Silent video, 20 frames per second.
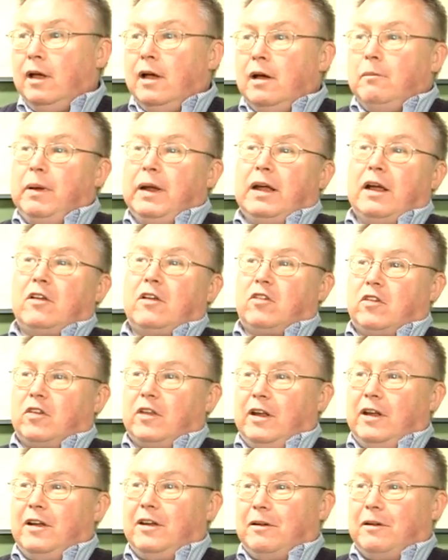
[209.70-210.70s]
Because
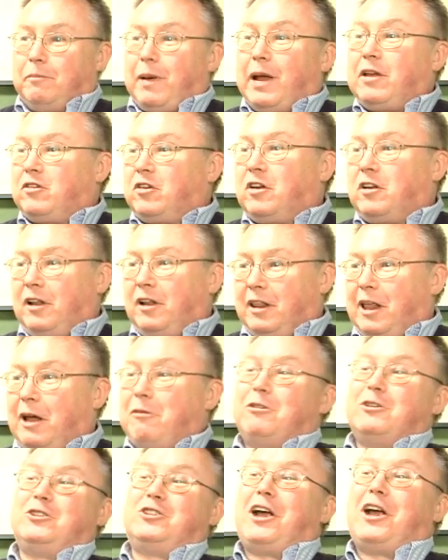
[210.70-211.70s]
basically they
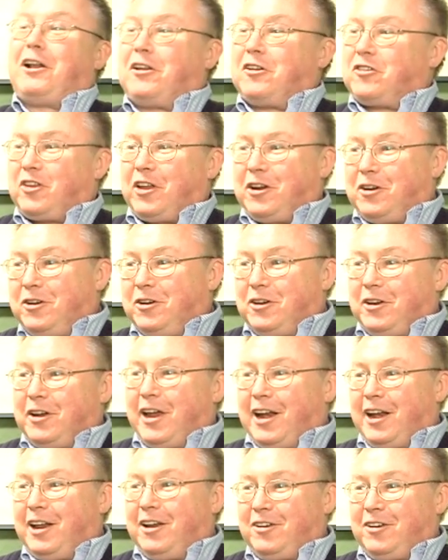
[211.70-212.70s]
were jealous they couldn't
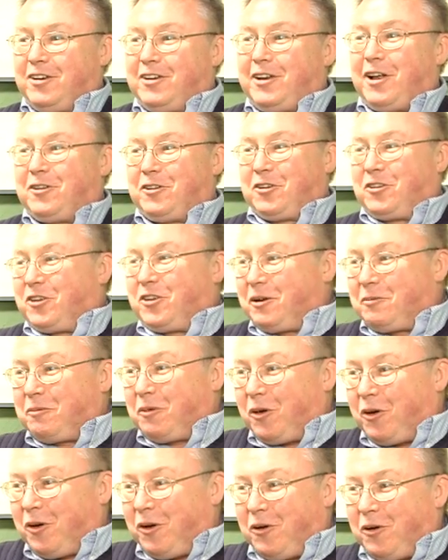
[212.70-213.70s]
get into Delta Sigma
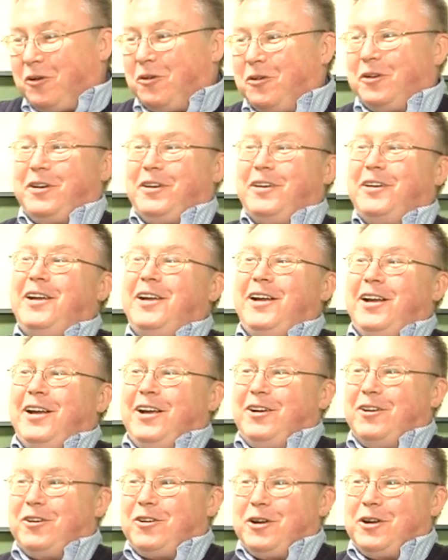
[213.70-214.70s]
Rho and
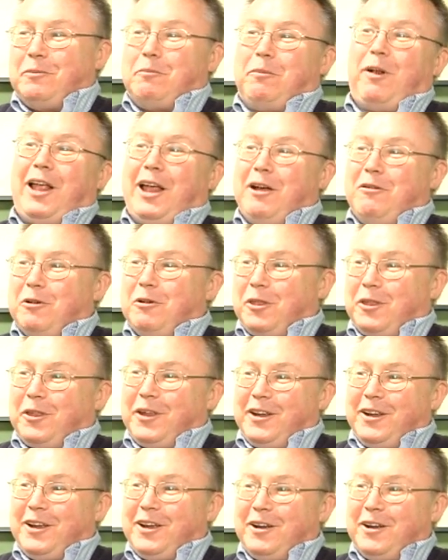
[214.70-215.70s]
couldn't play with
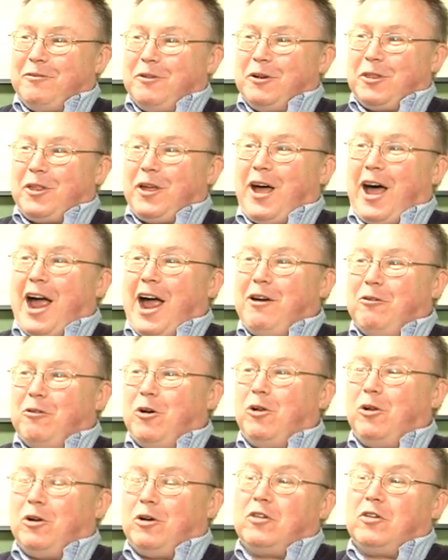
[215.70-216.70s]
the high
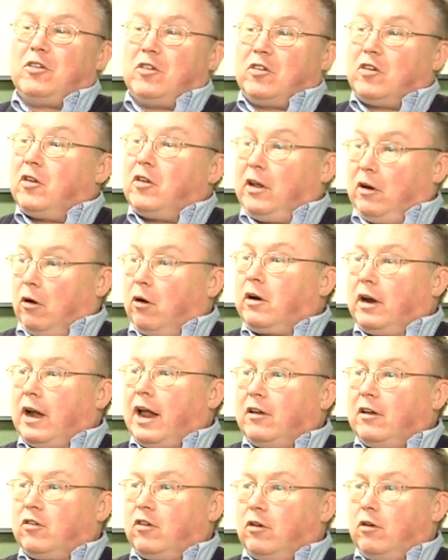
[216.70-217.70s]
rollers, and so they
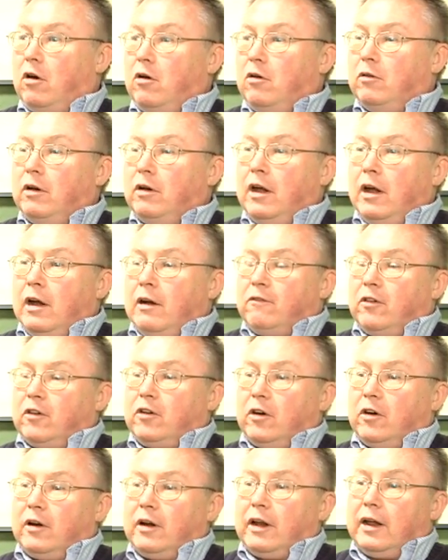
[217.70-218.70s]
organized their own
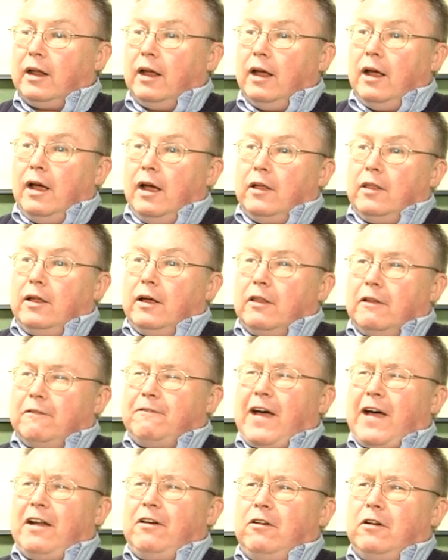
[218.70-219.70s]
fraternity. The
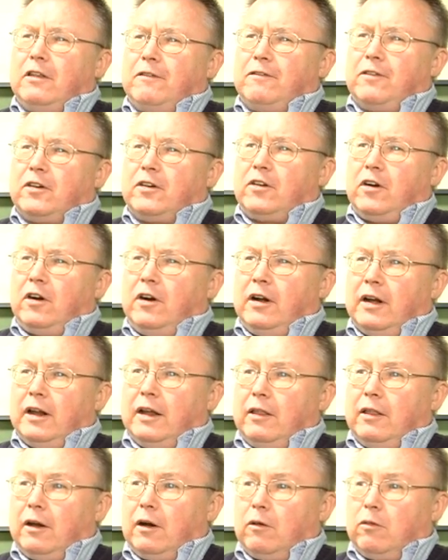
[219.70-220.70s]
founder of the fraternity,
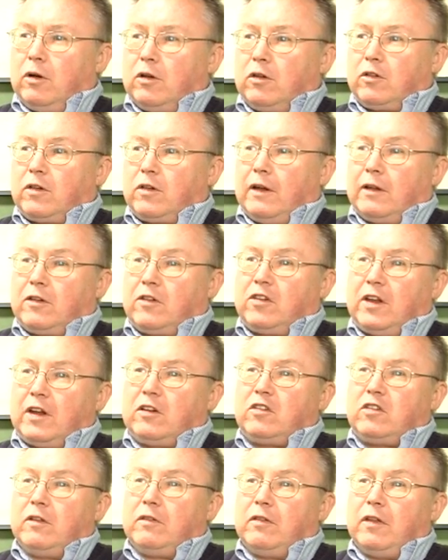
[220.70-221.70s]
there was
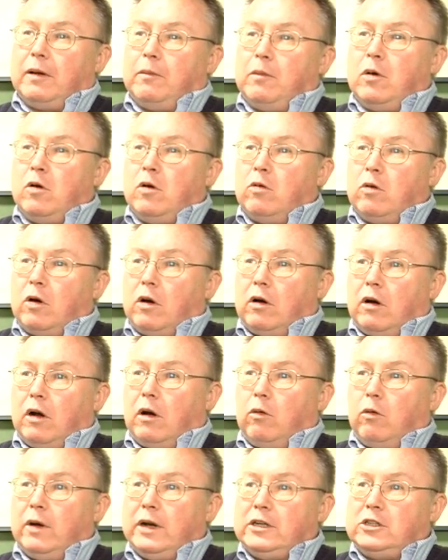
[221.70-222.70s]
6 of them who were
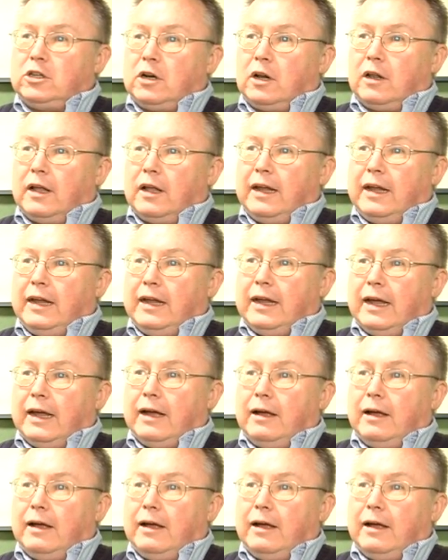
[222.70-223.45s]
originally